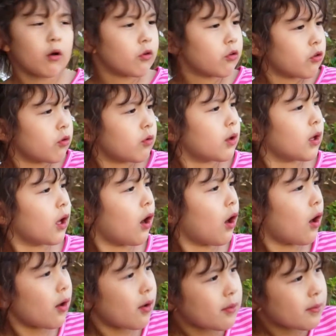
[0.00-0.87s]
Well, you can
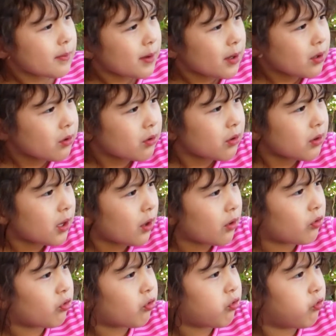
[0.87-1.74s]
almost
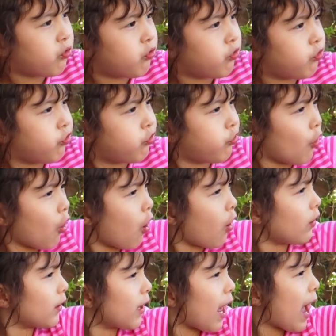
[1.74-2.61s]
just
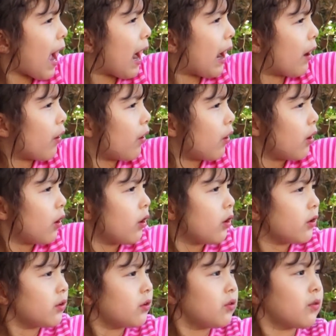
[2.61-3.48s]
fall out.
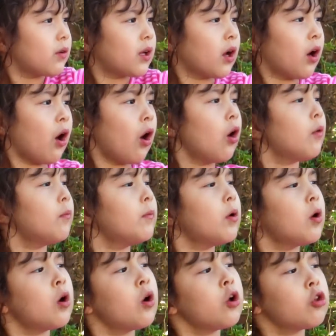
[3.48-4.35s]

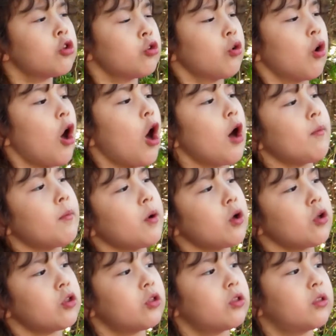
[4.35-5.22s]
You
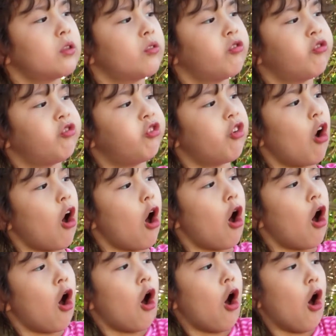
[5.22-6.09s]
almost
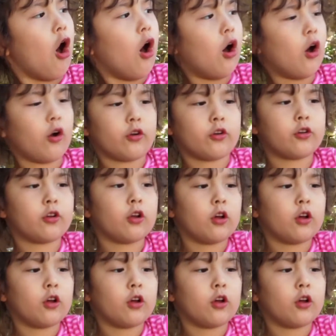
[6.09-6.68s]
fall